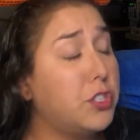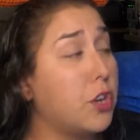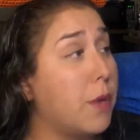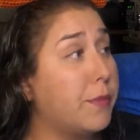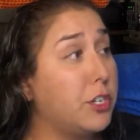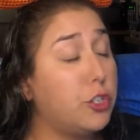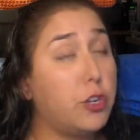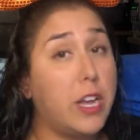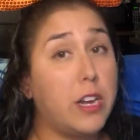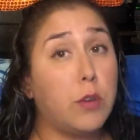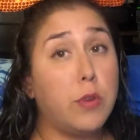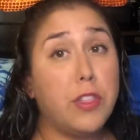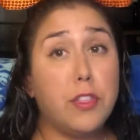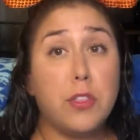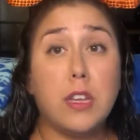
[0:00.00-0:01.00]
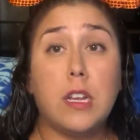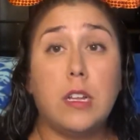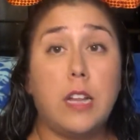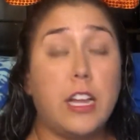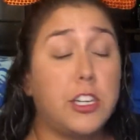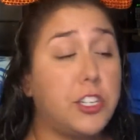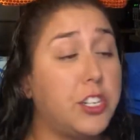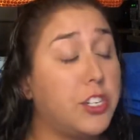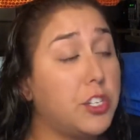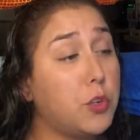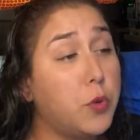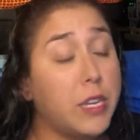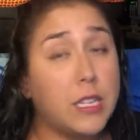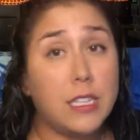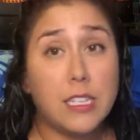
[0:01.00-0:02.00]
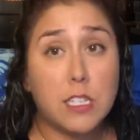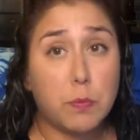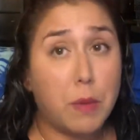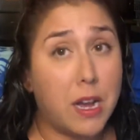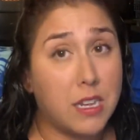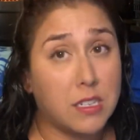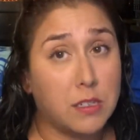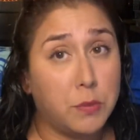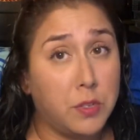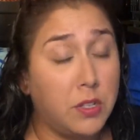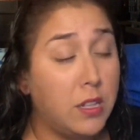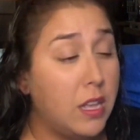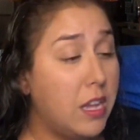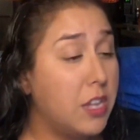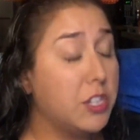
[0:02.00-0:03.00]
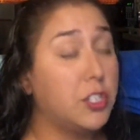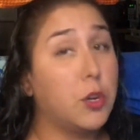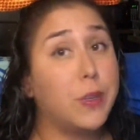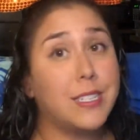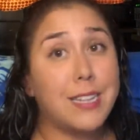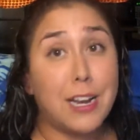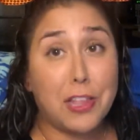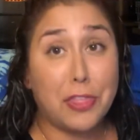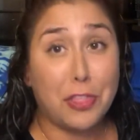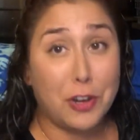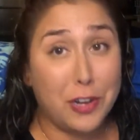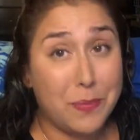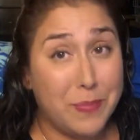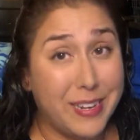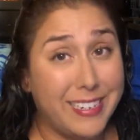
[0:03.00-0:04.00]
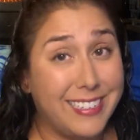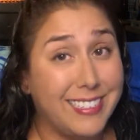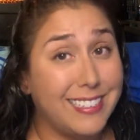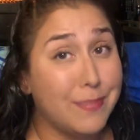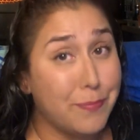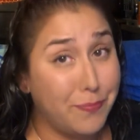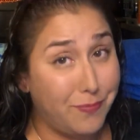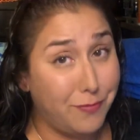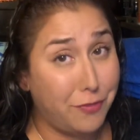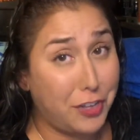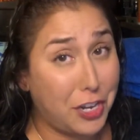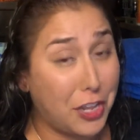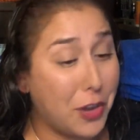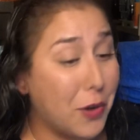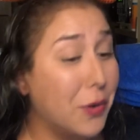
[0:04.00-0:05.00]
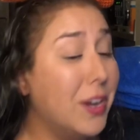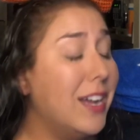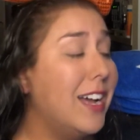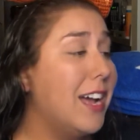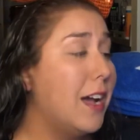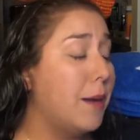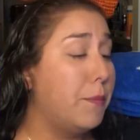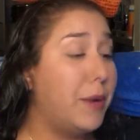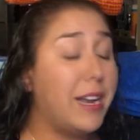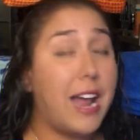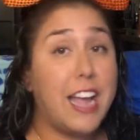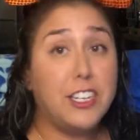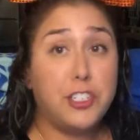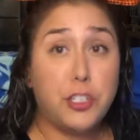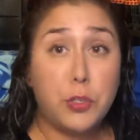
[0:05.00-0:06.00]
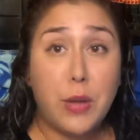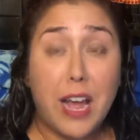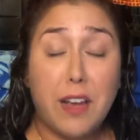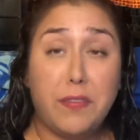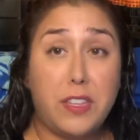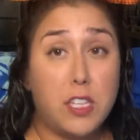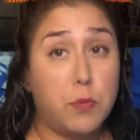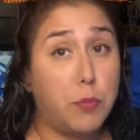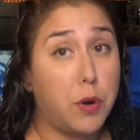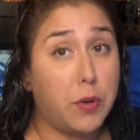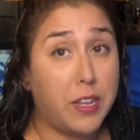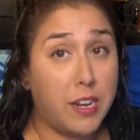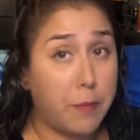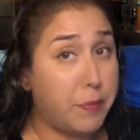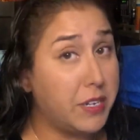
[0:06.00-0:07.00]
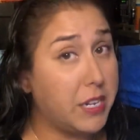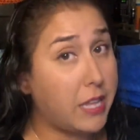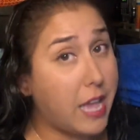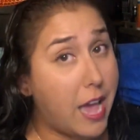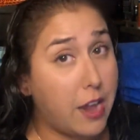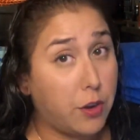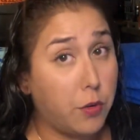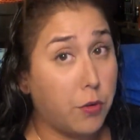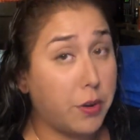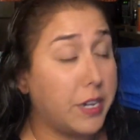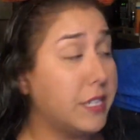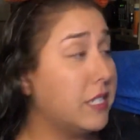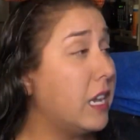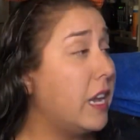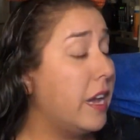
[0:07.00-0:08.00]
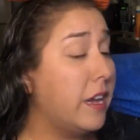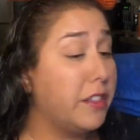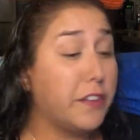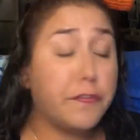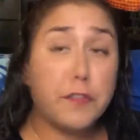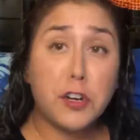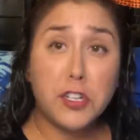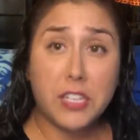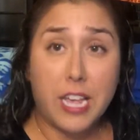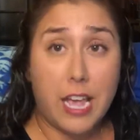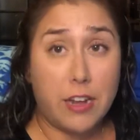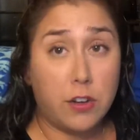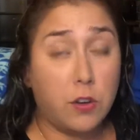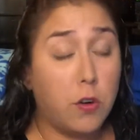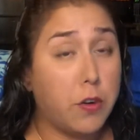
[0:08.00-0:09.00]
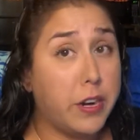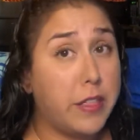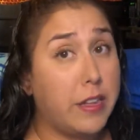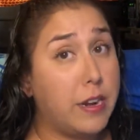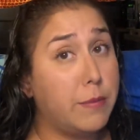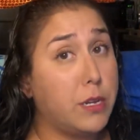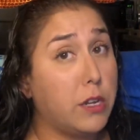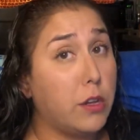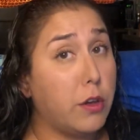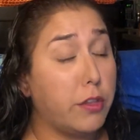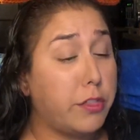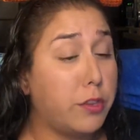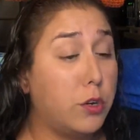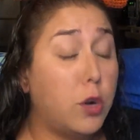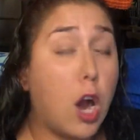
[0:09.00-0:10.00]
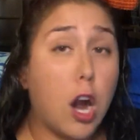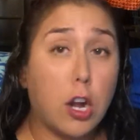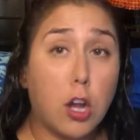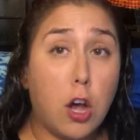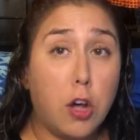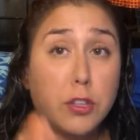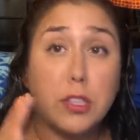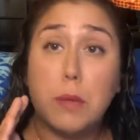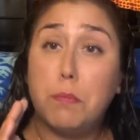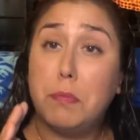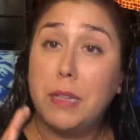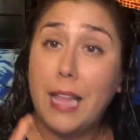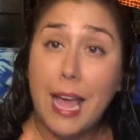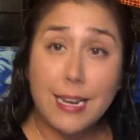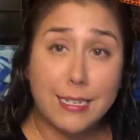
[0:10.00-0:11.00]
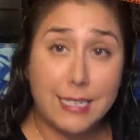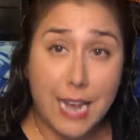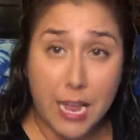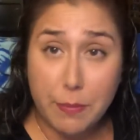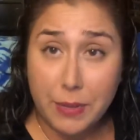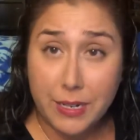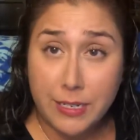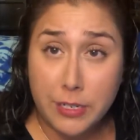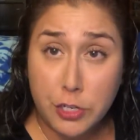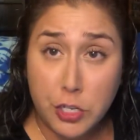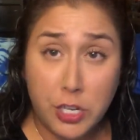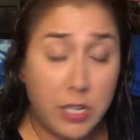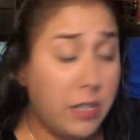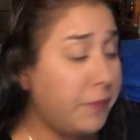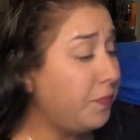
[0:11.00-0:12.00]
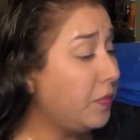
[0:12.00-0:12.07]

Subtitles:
so I'm gonna try to run through the collection as quickly as possible so it's not a 30-minute video. But I do have these broken up into categories. The first category that I'm gonna go through are called the Black Diamond Edition.